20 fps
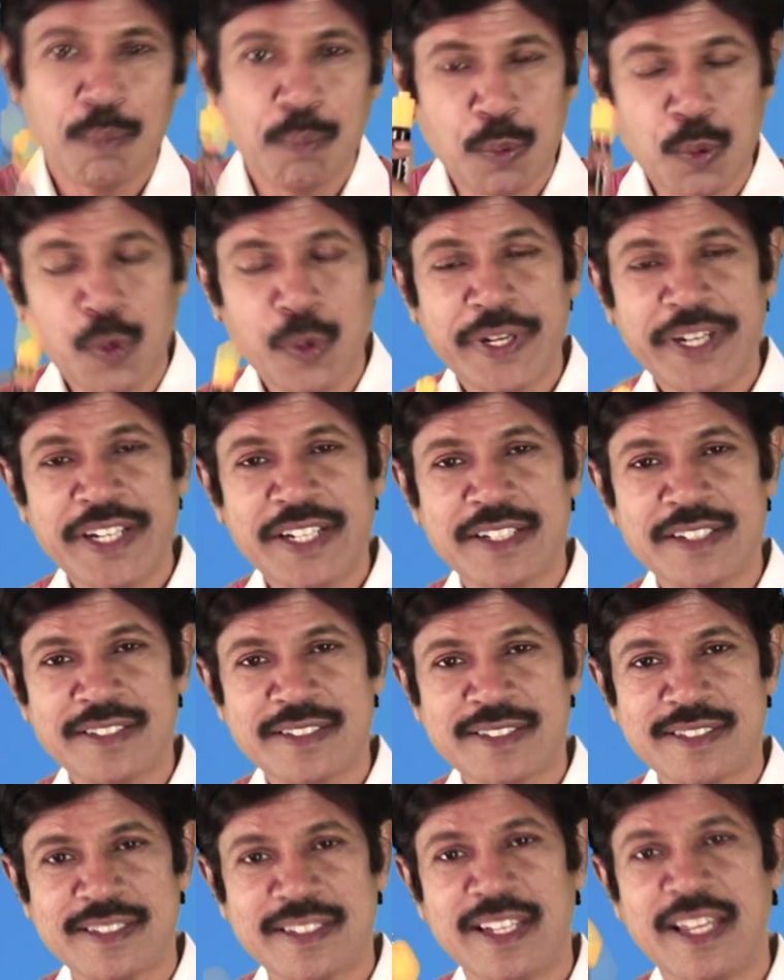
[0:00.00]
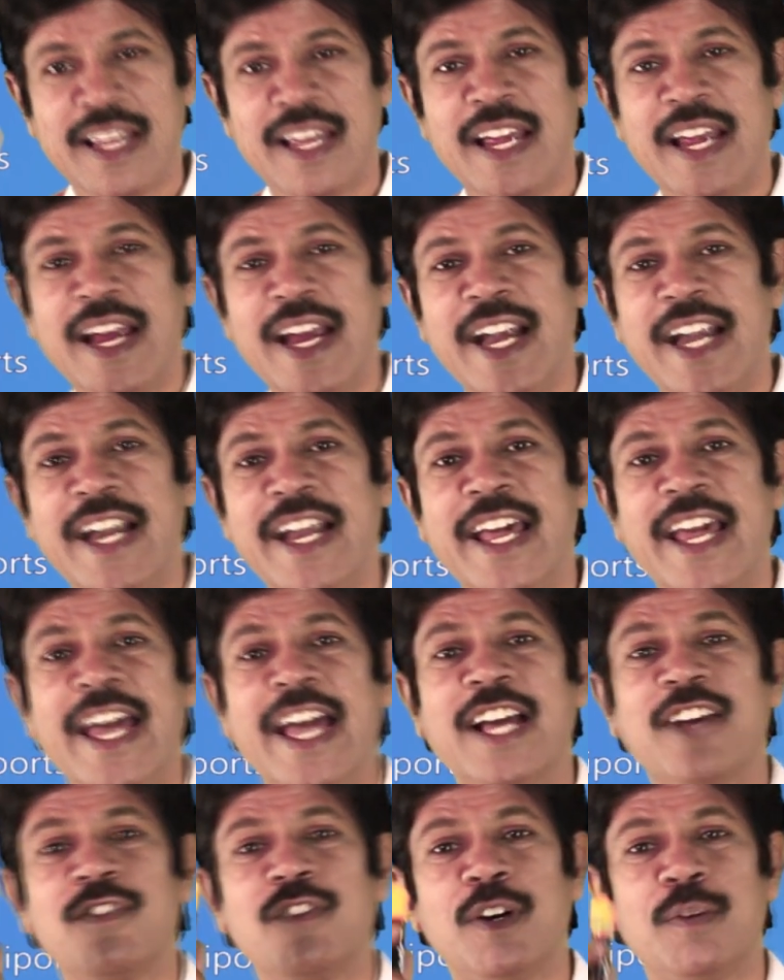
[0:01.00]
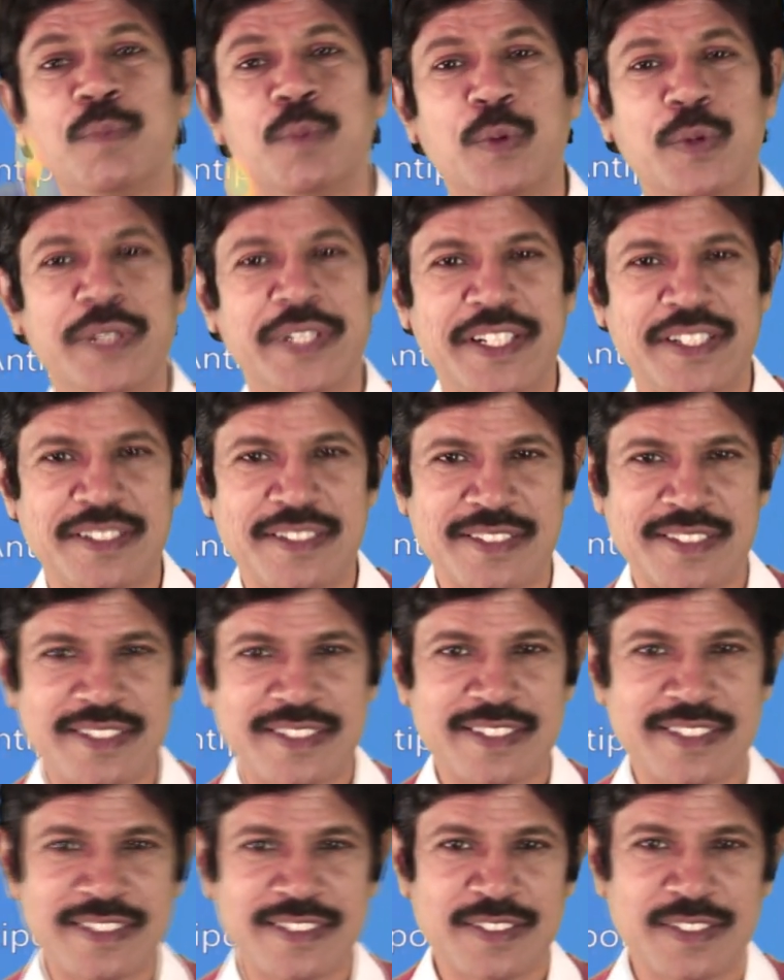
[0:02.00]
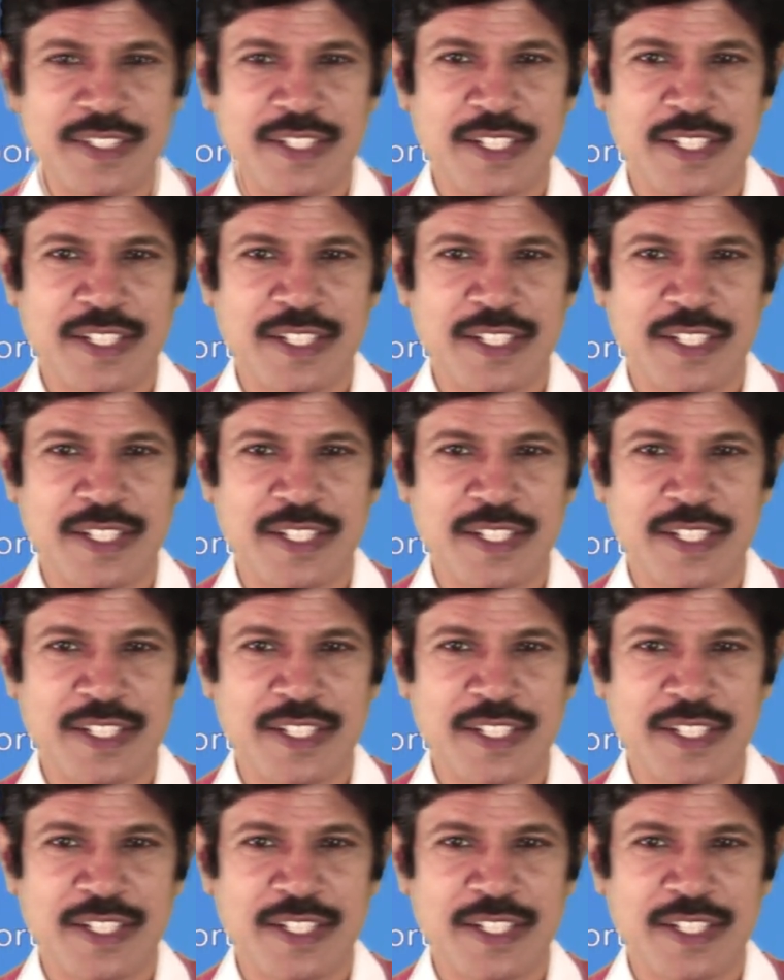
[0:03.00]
porins and aquaporins,